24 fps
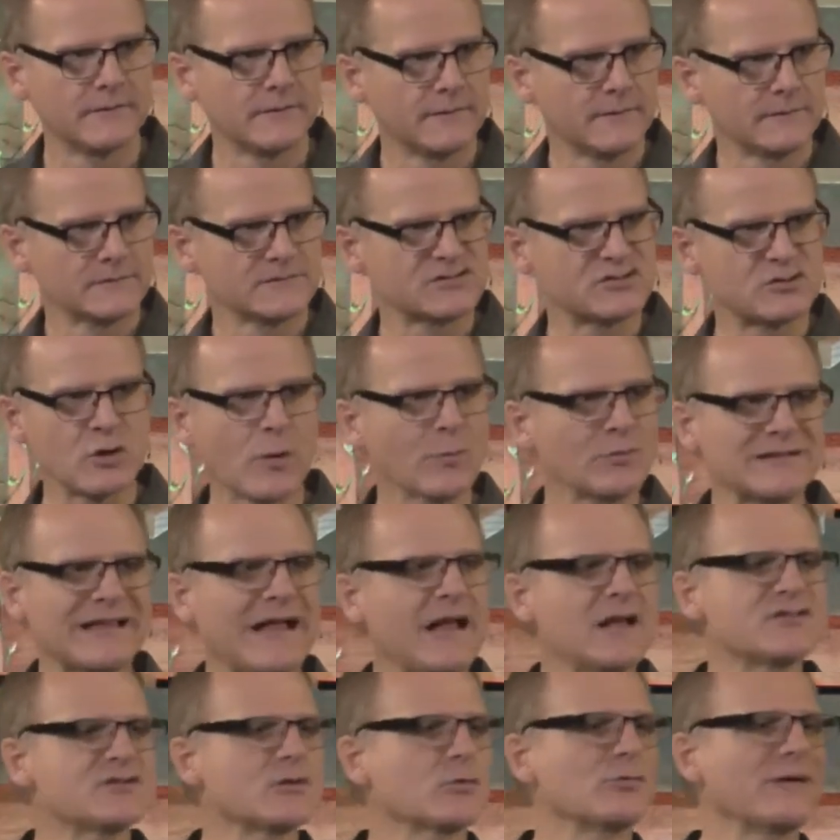Storm
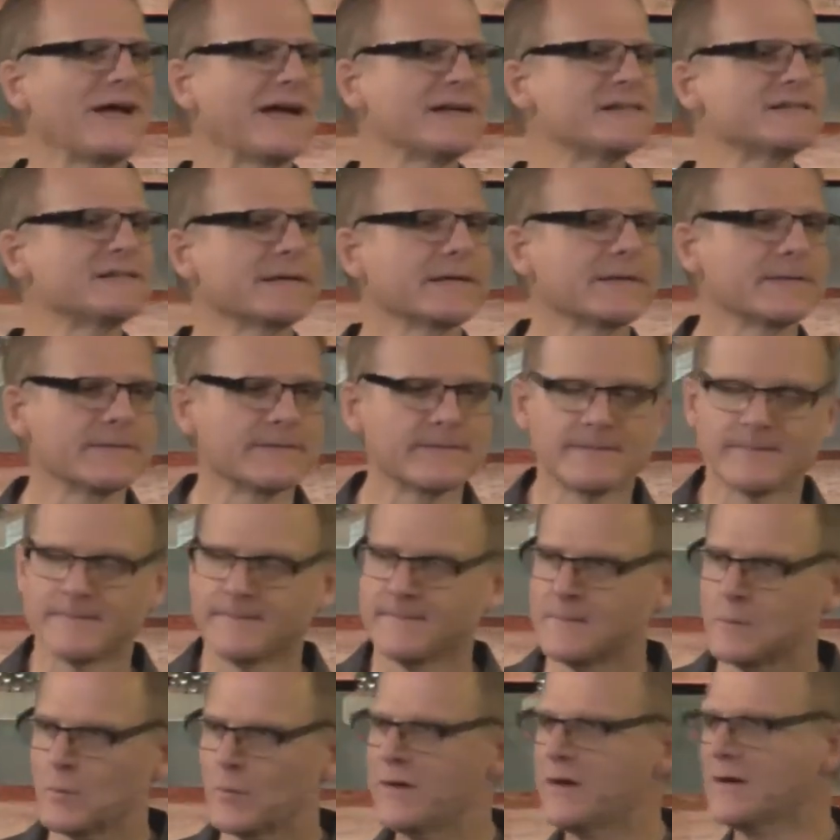clouds are rising.
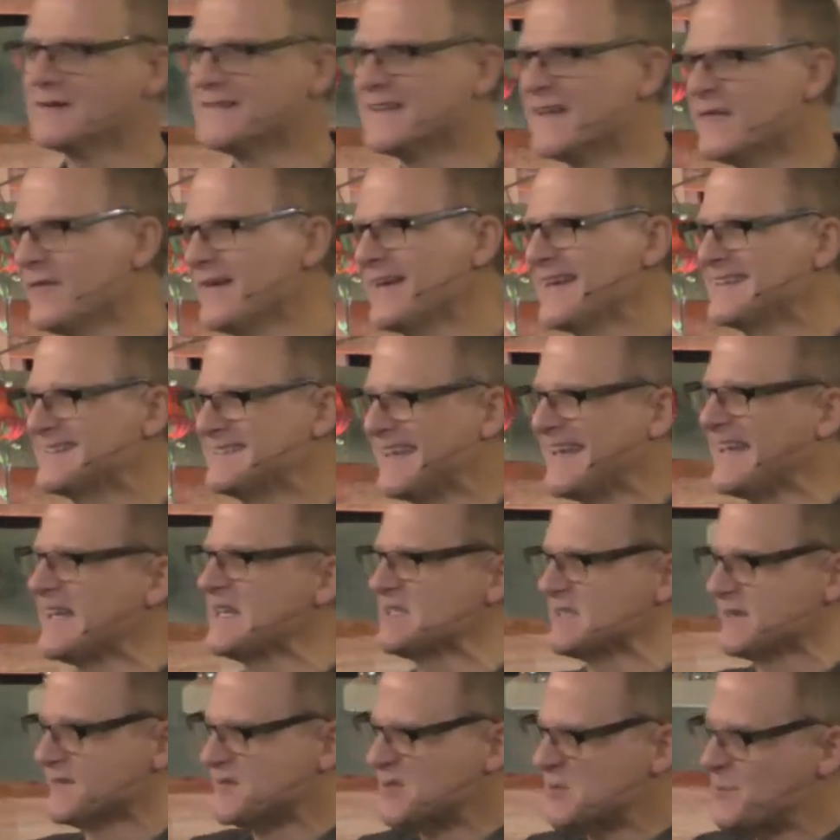We are living in days
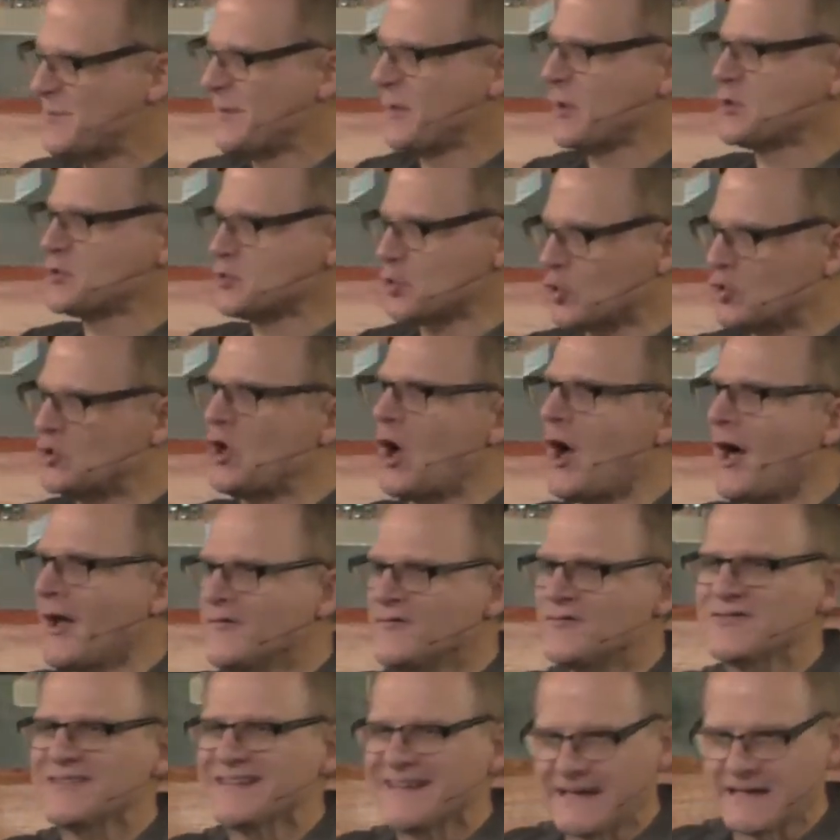of spiritual
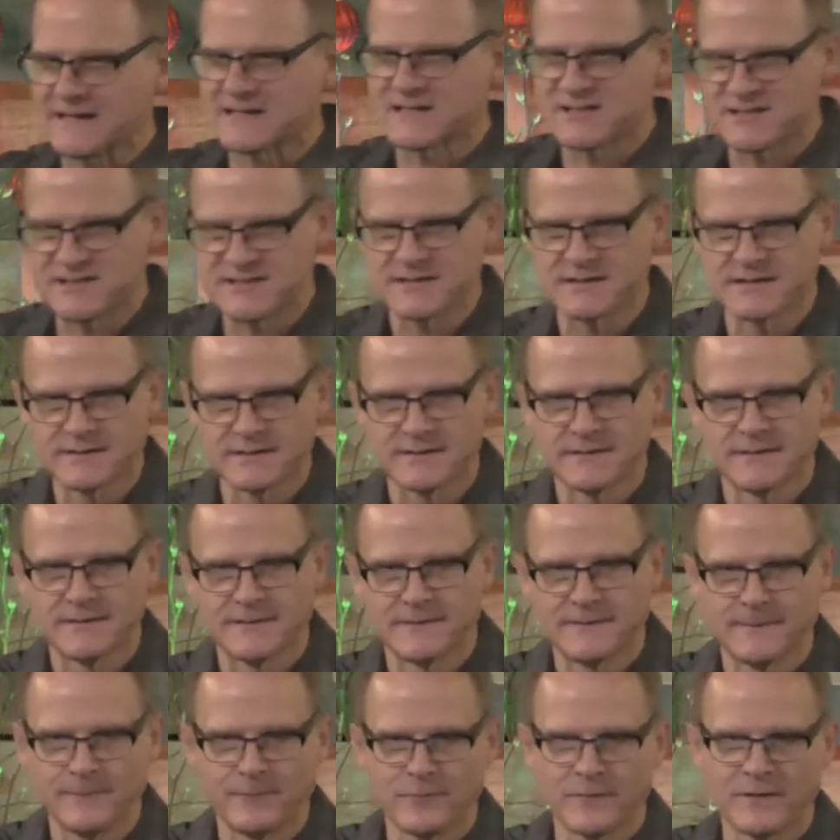conflict.
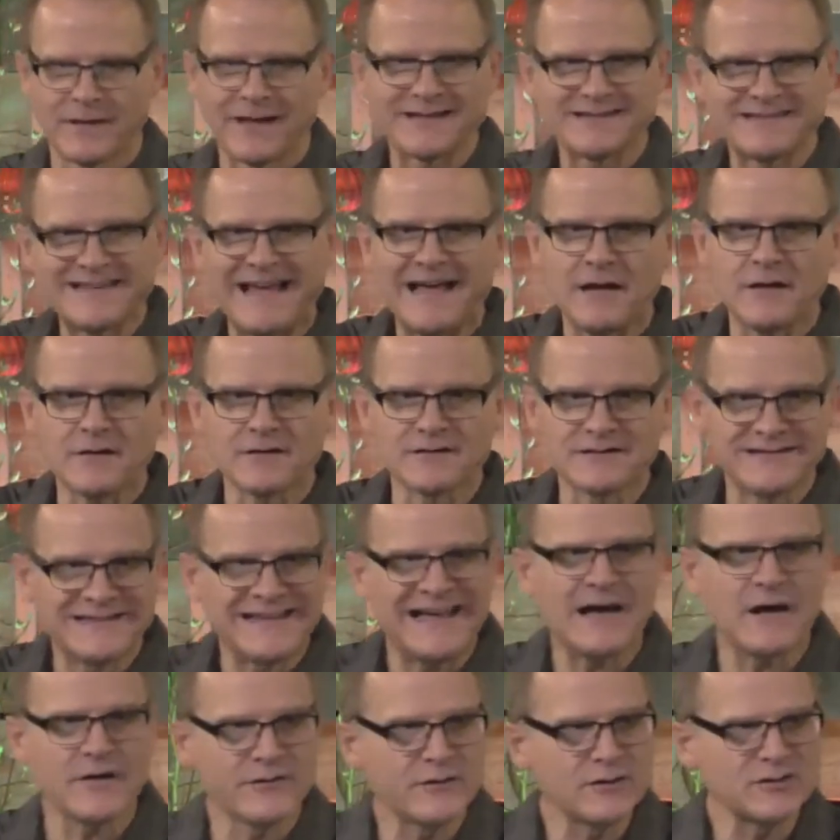Like now,
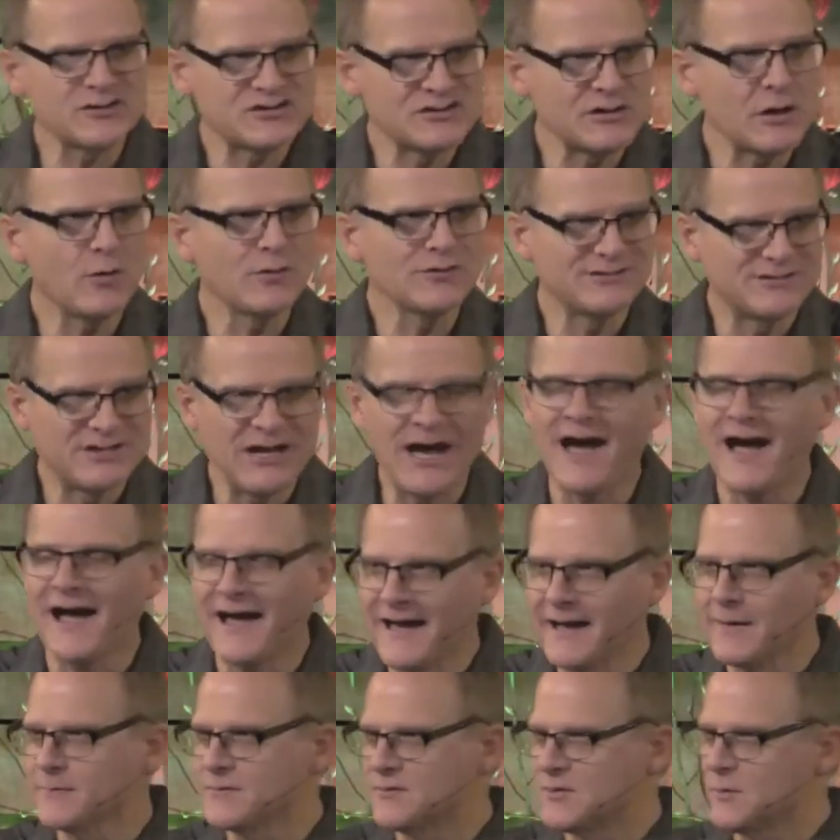now there's no
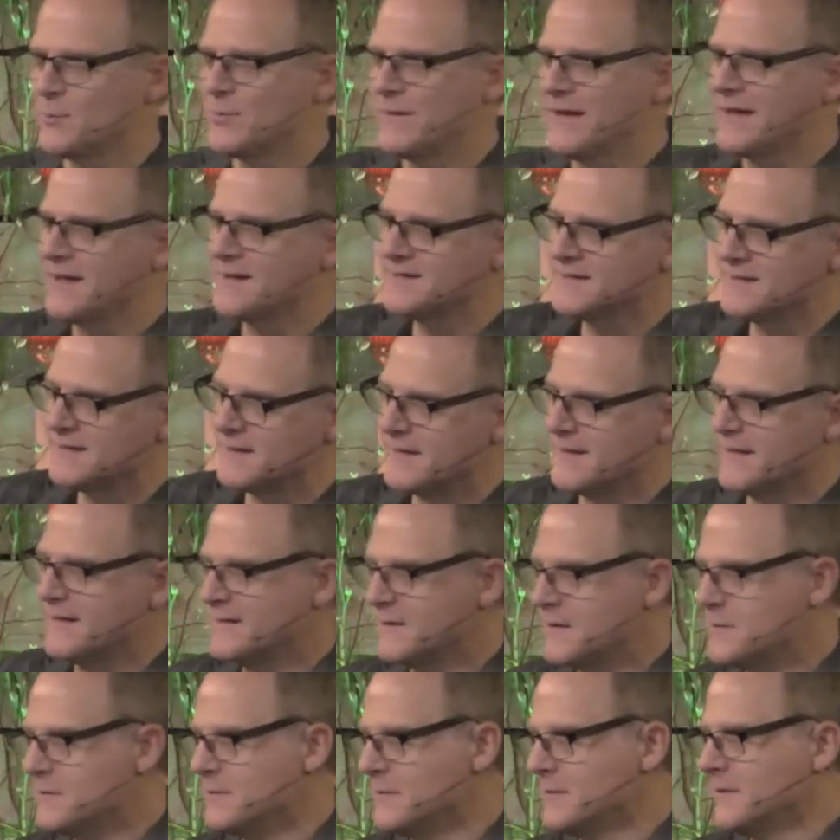time to be in the in
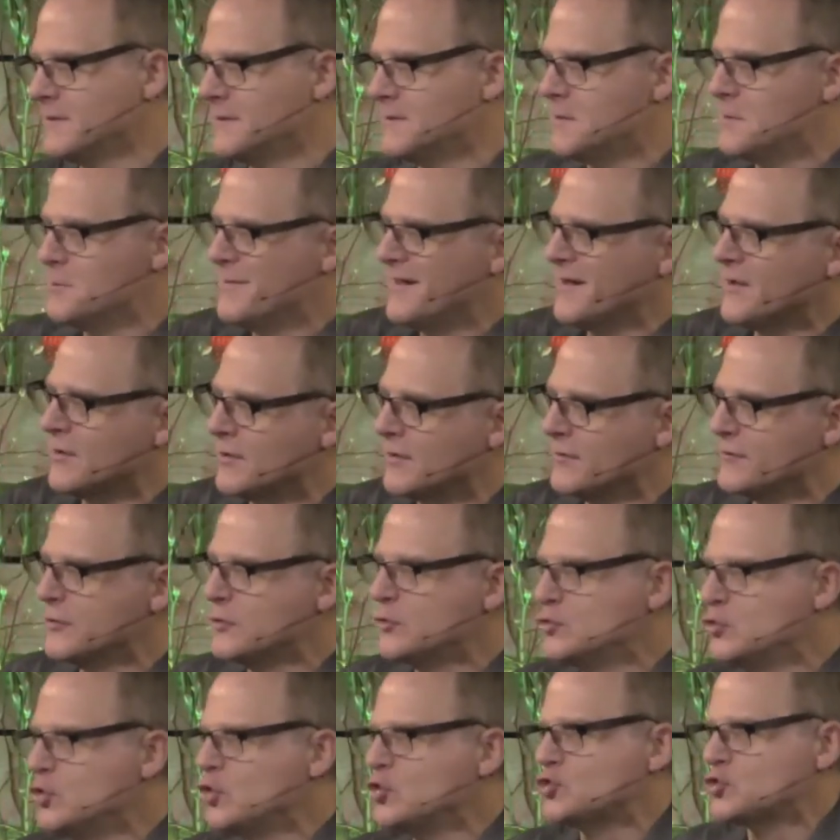the in the middle, the
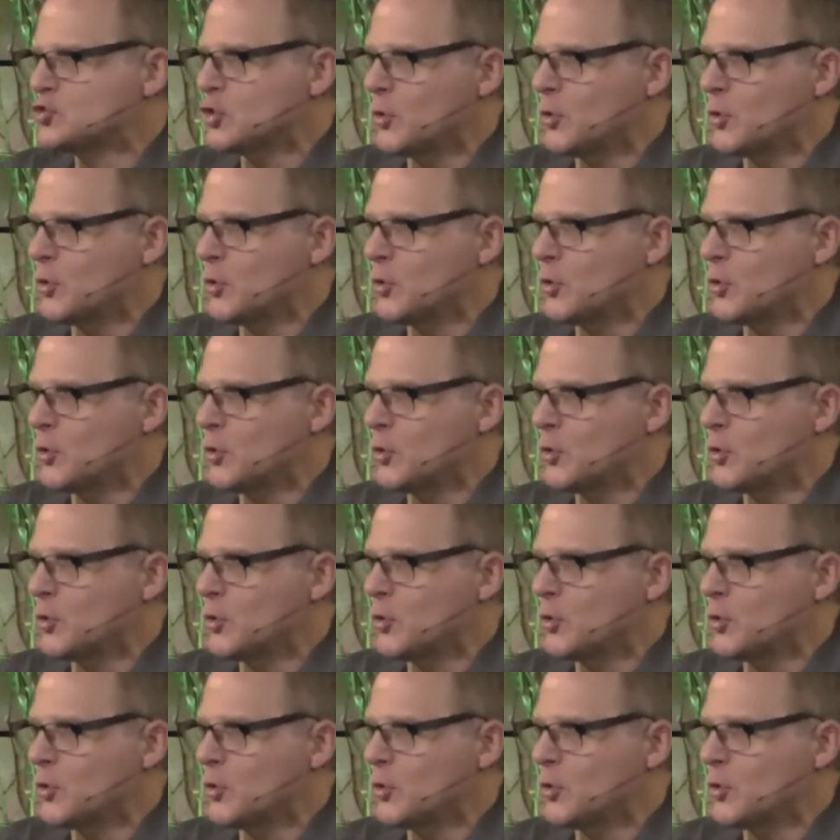neutral